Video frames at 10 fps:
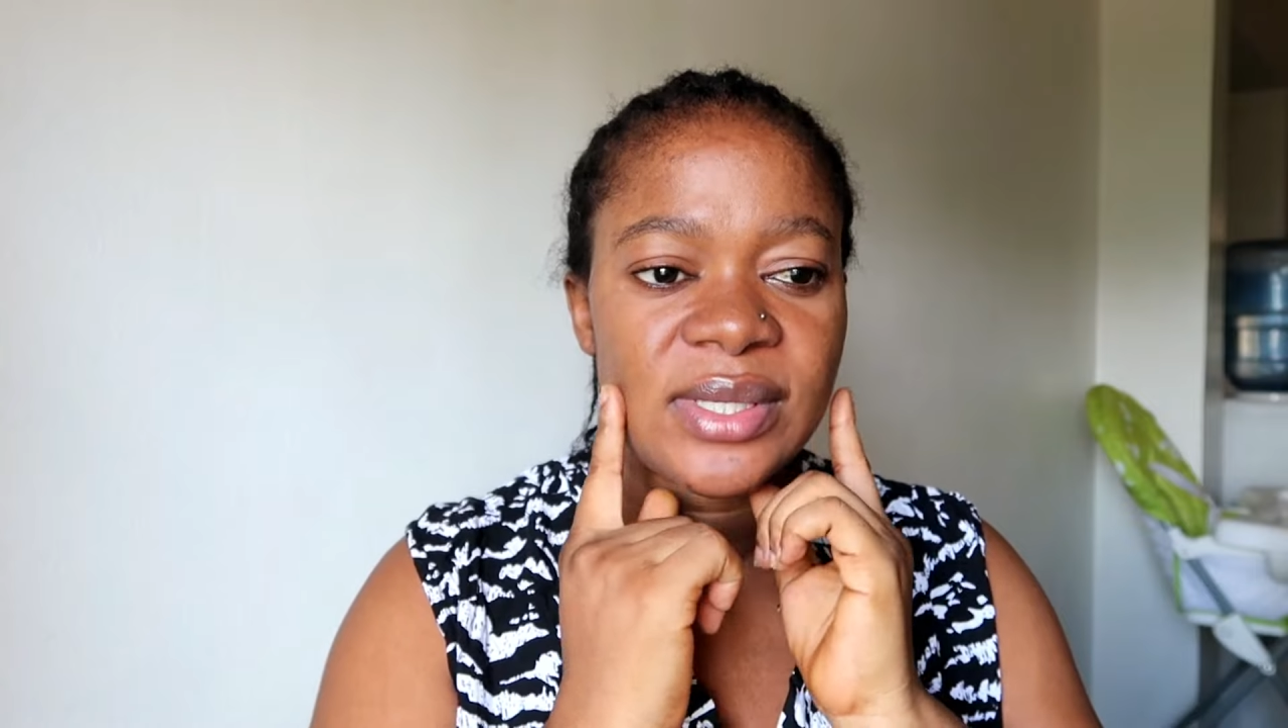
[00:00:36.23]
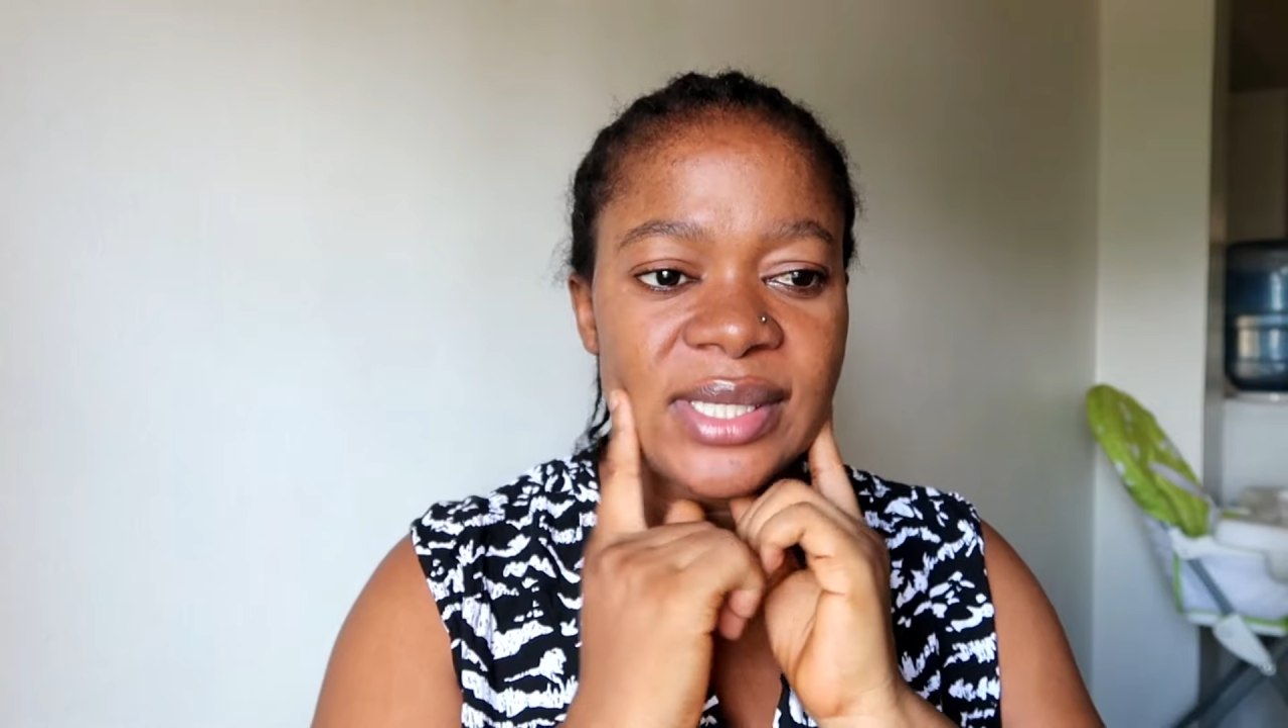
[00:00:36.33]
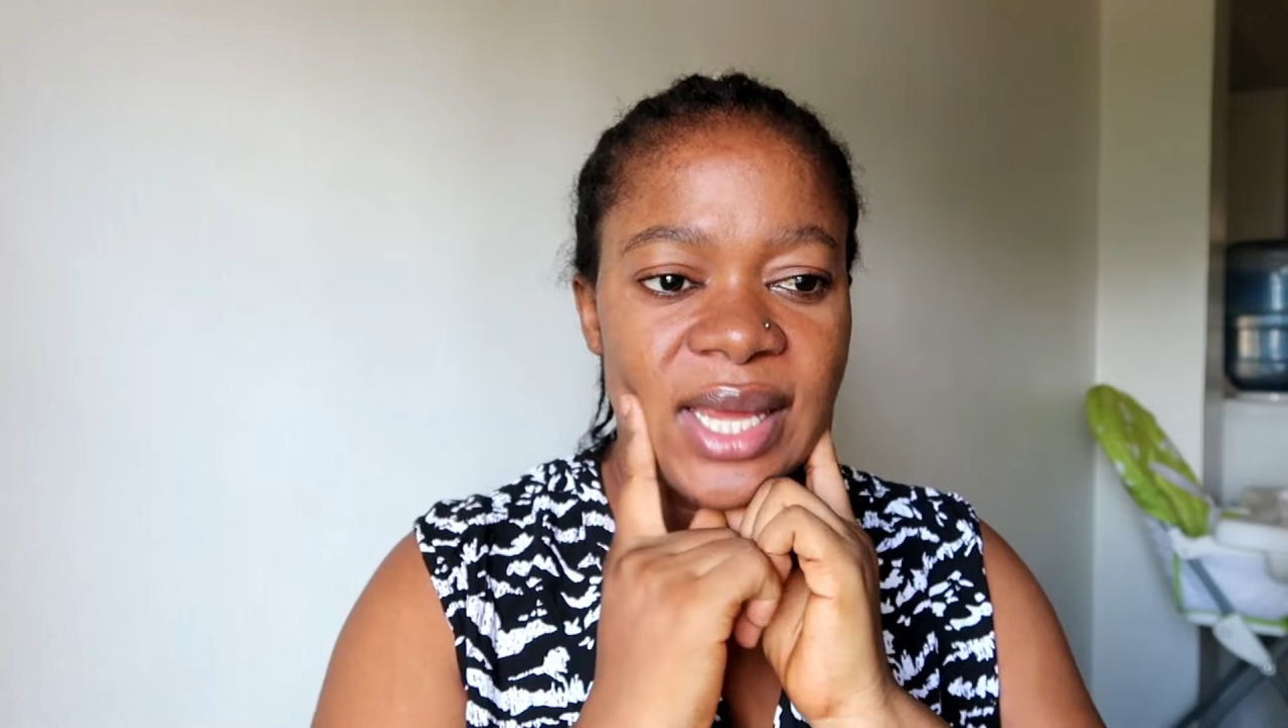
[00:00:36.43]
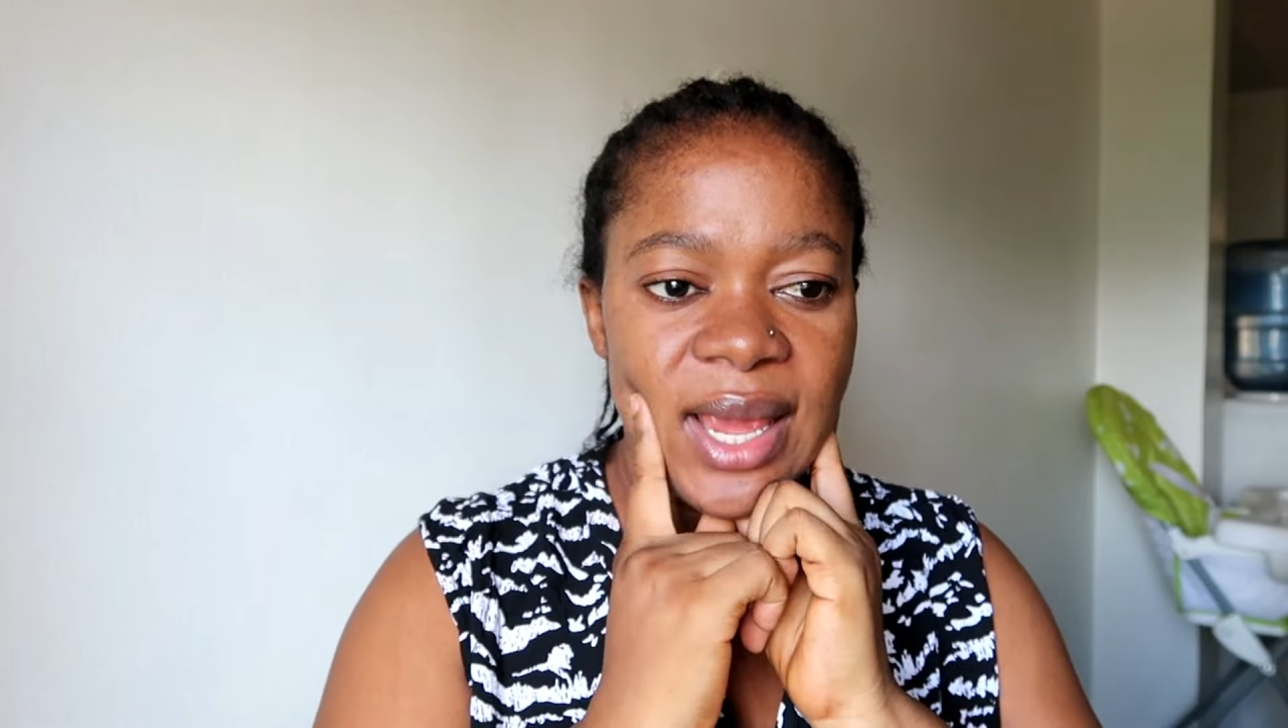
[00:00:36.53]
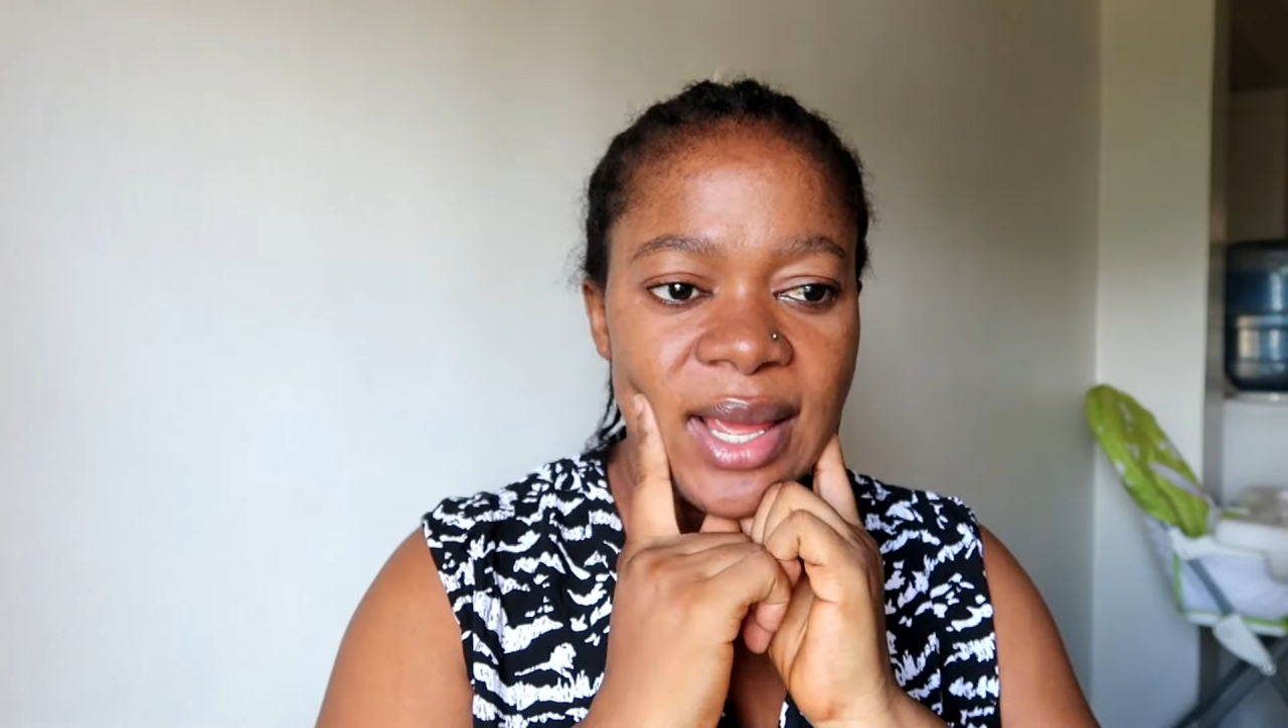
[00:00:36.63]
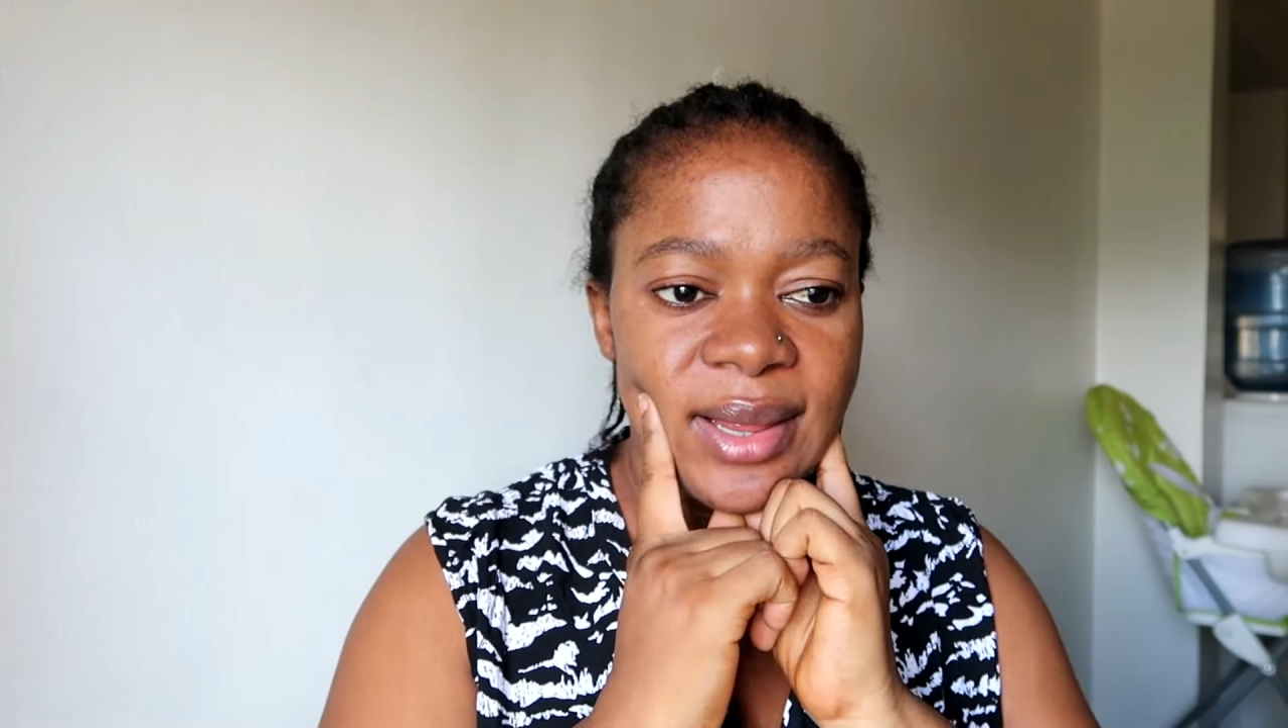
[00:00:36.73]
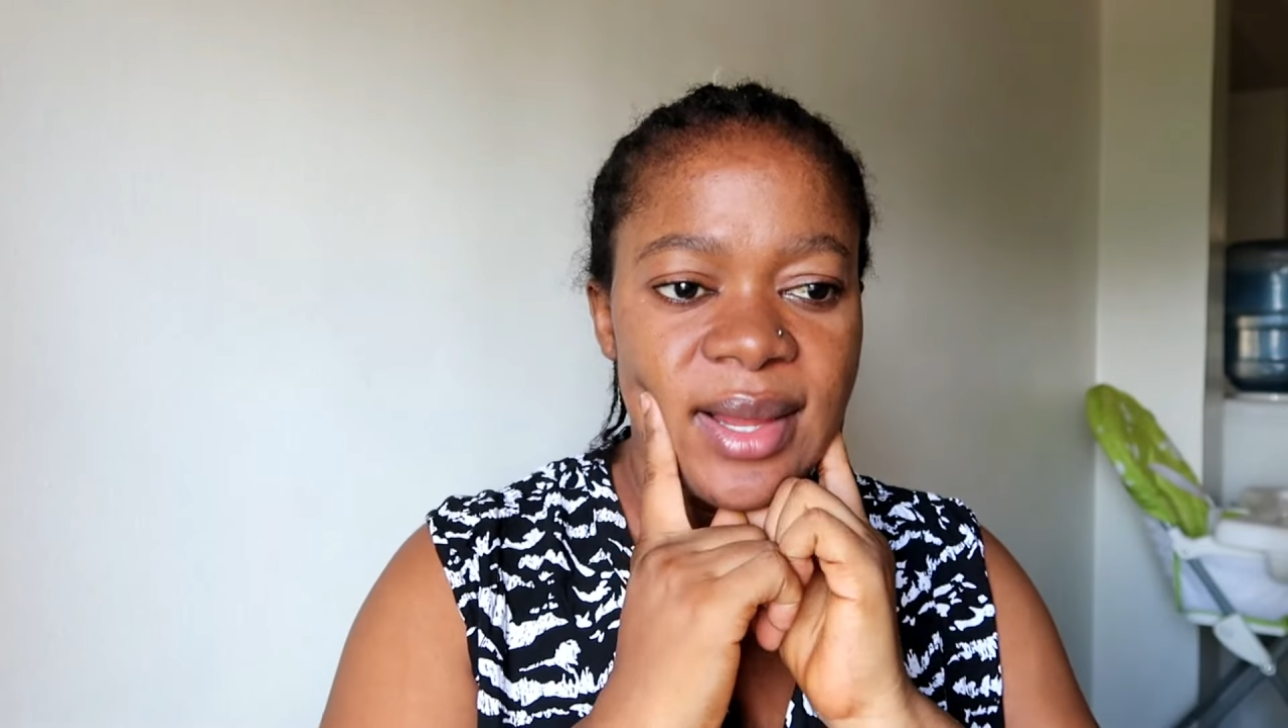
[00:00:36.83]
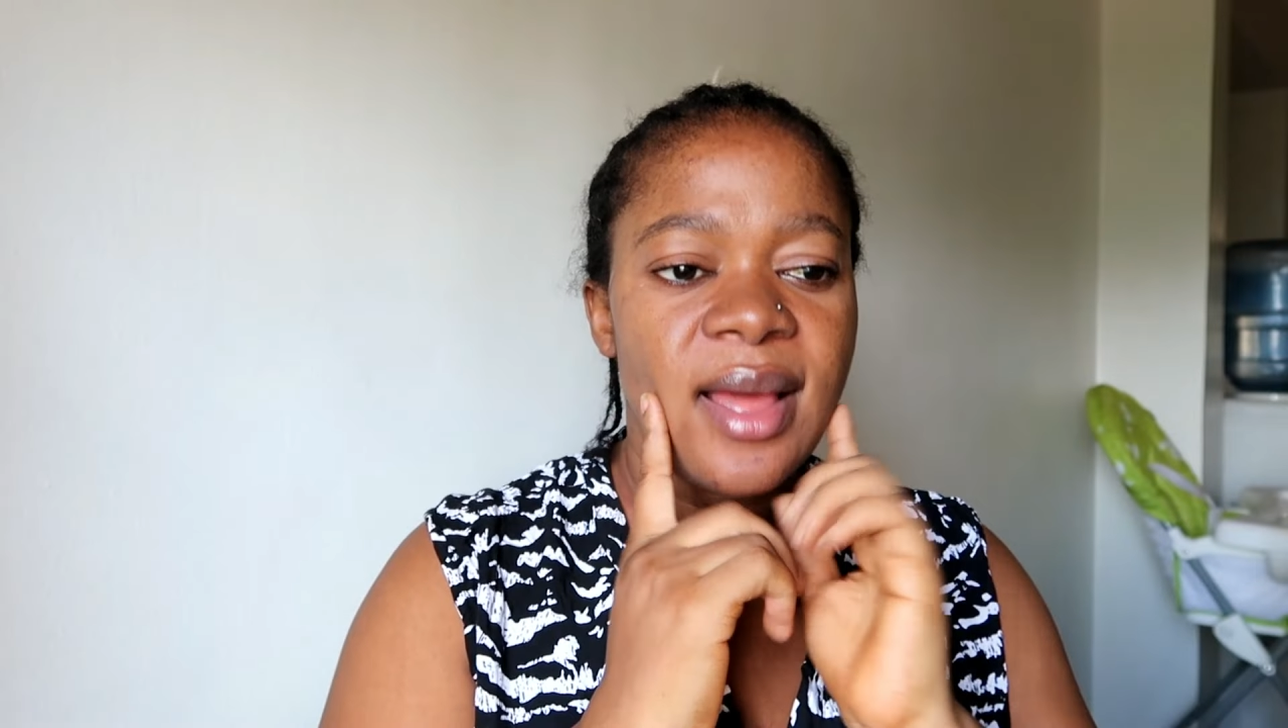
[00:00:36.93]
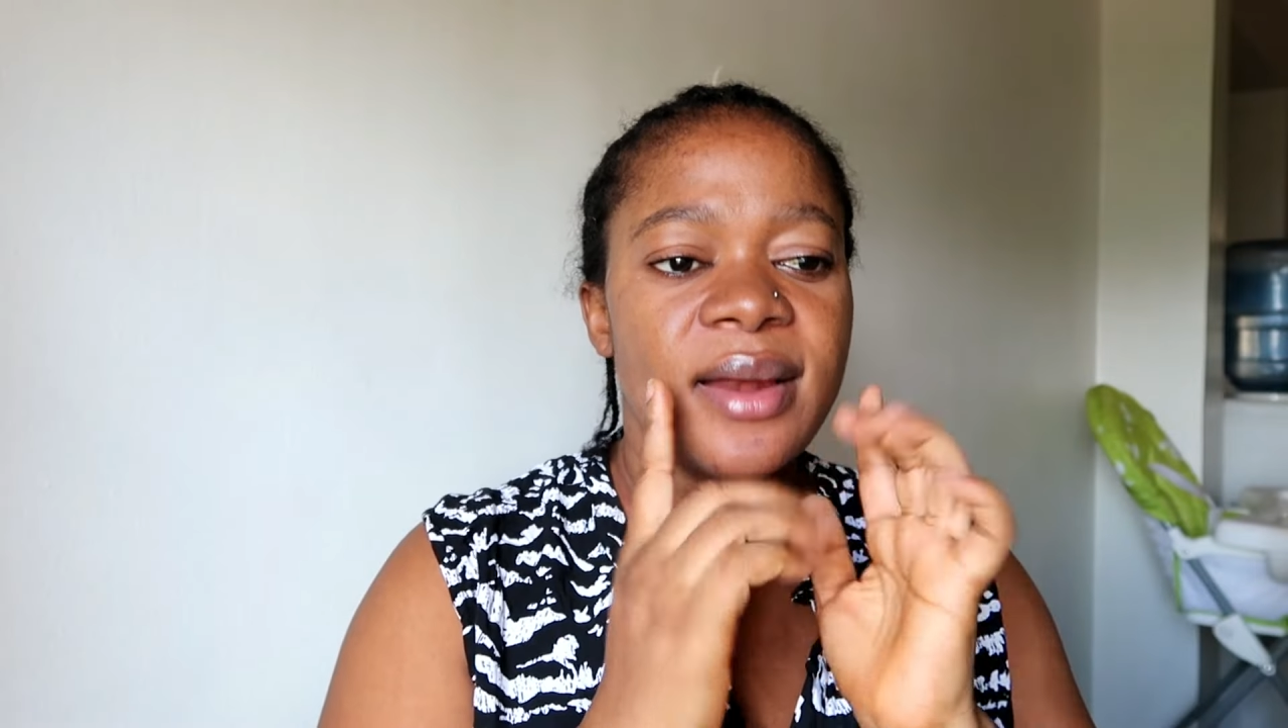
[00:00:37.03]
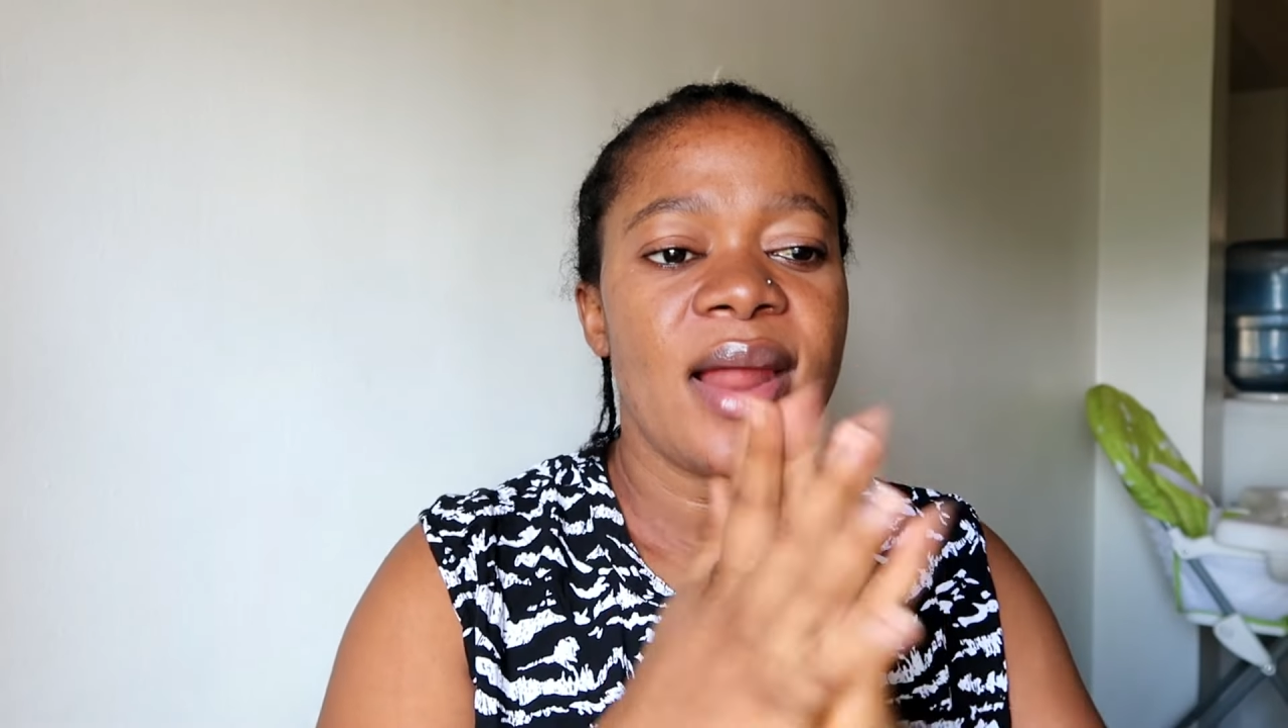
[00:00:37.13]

skin